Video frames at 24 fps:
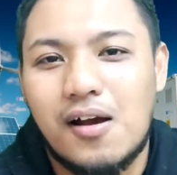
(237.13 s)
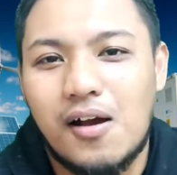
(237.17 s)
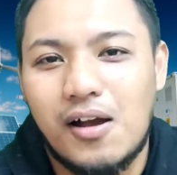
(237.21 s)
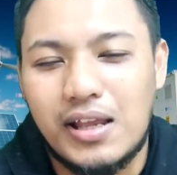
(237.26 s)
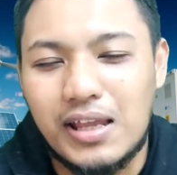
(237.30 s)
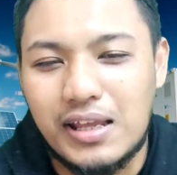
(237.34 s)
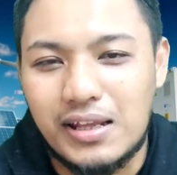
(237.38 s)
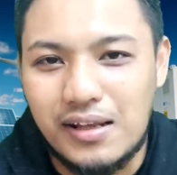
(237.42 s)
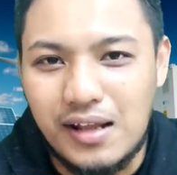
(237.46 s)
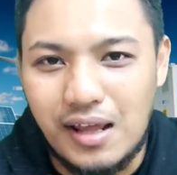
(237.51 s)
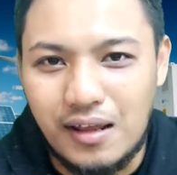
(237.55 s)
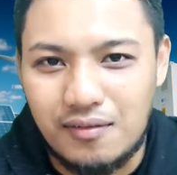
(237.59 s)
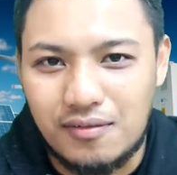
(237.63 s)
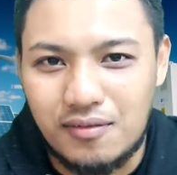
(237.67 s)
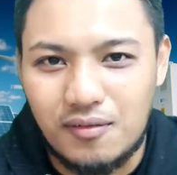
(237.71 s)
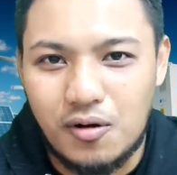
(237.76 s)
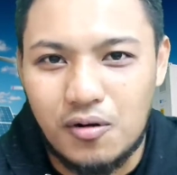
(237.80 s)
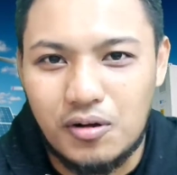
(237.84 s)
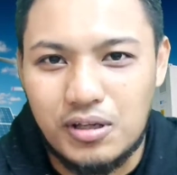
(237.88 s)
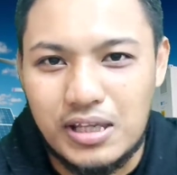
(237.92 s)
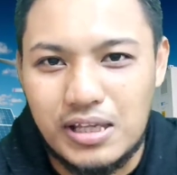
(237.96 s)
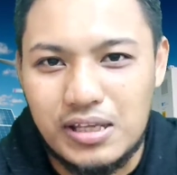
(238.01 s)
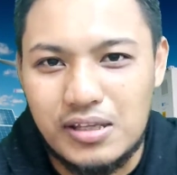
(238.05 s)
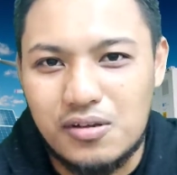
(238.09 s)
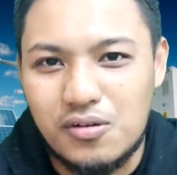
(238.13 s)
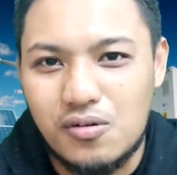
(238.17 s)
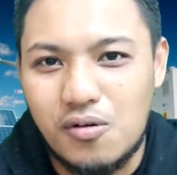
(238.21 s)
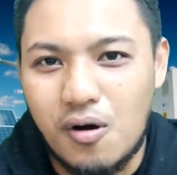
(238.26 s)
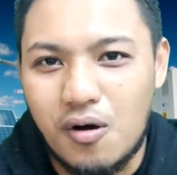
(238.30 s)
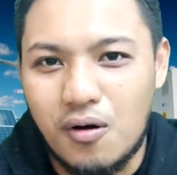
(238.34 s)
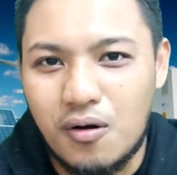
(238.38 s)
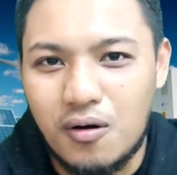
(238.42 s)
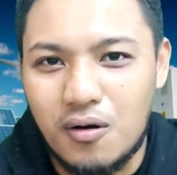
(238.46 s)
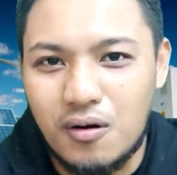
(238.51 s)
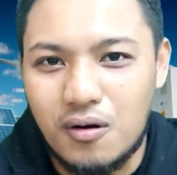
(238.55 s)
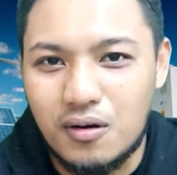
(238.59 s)
Okay, next. Okay,
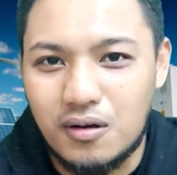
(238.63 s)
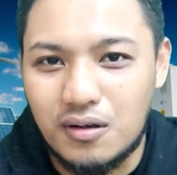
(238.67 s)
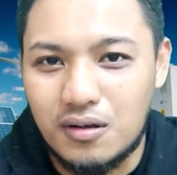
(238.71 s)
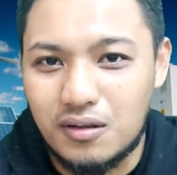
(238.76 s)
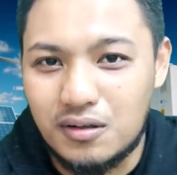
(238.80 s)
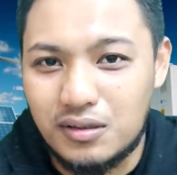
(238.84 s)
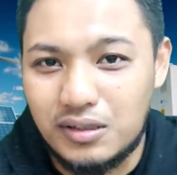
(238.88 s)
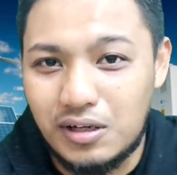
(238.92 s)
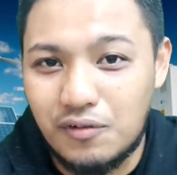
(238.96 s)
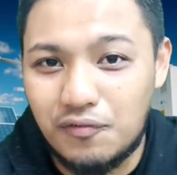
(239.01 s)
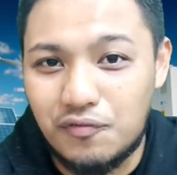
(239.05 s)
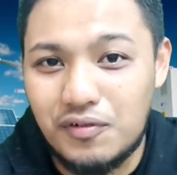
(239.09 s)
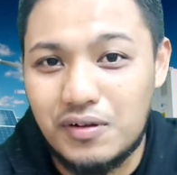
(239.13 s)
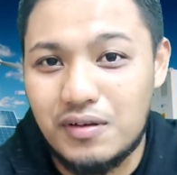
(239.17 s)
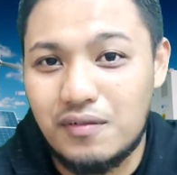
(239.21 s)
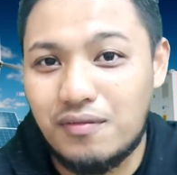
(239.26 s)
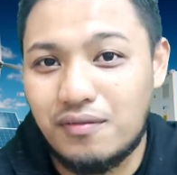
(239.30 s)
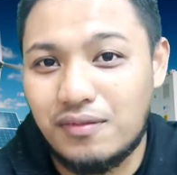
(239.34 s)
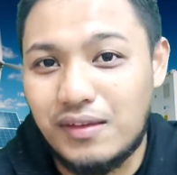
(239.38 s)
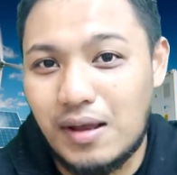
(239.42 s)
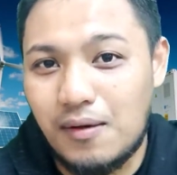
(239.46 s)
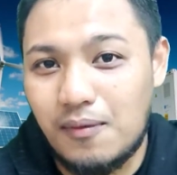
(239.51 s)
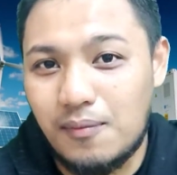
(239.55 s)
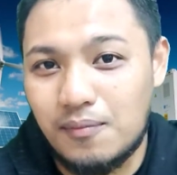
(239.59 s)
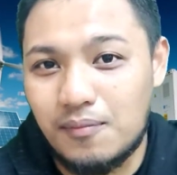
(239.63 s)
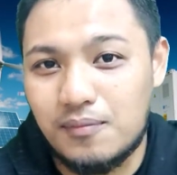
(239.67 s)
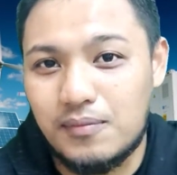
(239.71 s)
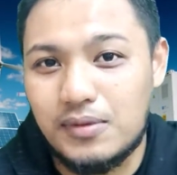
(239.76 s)
the first step,